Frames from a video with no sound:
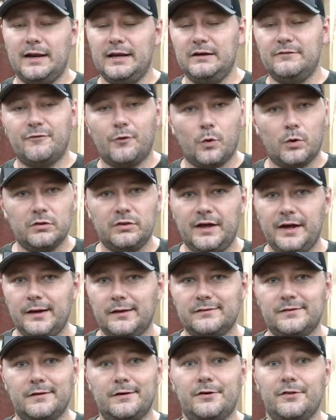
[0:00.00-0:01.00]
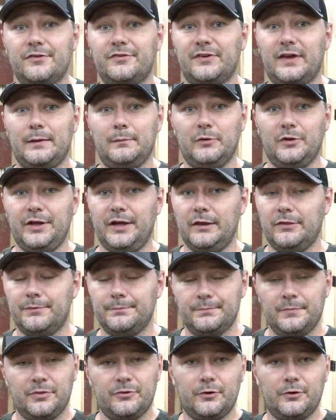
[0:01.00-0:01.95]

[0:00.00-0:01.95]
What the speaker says: I need 4 legs that are the same length.